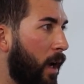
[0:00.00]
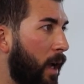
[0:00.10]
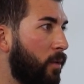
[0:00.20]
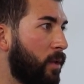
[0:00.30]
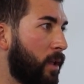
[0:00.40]

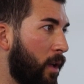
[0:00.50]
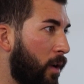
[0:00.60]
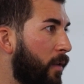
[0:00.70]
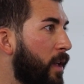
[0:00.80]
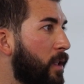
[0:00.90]
and it was a lot
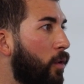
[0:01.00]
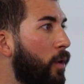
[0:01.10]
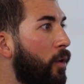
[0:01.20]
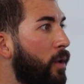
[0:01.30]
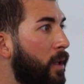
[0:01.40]
of things
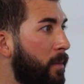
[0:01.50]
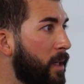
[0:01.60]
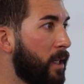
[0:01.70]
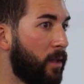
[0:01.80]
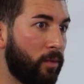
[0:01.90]
going on in the
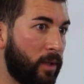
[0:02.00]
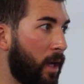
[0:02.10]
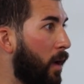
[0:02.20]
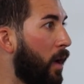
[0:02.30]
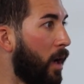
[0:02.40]
business. It was
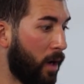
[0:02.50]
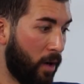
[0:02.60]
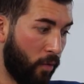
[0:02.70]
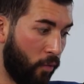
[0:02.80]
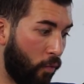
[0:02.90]
a
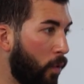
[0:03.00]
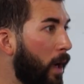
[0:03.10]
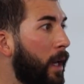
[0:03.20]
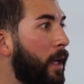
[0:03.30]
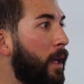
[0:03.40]

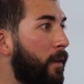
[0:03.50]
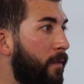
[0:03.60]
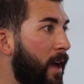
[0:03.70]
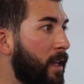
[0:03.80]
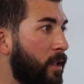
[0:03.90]
really
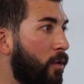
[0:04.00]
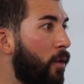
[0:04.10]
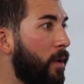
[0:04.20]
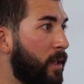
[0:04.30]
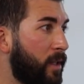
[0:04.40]
fast
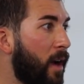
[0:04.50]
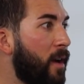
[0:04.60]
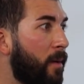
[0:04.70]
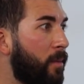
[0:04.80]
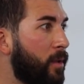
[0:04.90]
growing
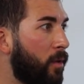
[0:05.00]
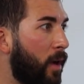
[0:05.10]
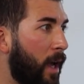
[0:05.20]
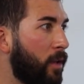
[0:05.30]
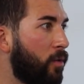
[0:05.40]
startup. So
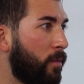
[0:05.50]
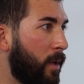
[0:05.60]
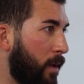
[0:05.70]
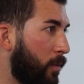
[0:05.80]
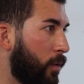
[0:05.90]
I had to
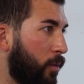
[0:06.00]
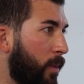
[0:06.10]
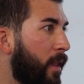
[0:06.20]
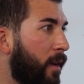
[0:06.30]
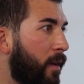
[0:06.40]
be able to
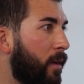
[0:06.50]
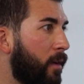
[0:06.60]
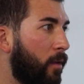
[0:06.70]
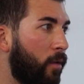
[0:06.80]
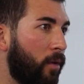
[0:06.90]
be there,
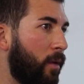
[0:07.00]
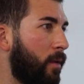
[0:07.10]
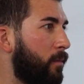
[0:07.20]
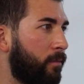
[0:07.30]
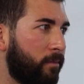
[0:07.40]
or
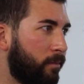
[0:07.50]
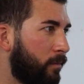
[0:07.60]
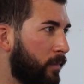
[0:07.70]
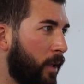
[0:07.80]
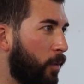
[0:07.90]

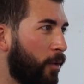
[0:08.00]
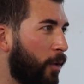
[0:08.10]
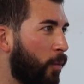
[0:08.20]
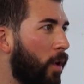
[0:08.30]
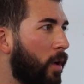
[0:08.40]
it will
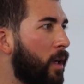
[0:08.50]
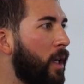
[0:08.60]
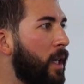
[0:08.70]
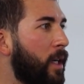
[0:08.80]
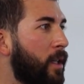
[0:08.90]
not work.
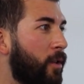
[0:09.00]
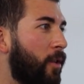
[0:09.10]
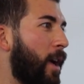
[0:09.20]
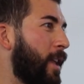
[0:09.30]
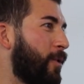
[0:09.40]
So
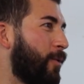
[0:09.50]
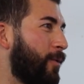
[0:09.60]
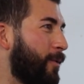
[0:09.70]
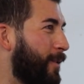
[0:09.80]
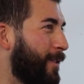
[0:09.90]
I had
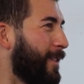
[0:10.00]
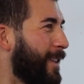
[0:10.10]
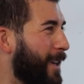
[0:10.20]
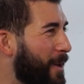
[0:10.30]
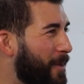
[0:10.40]
to
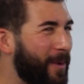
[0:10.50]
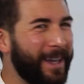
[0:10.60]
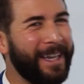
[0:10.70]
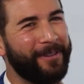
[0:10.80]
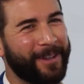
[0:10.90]

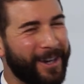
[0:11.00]
leave the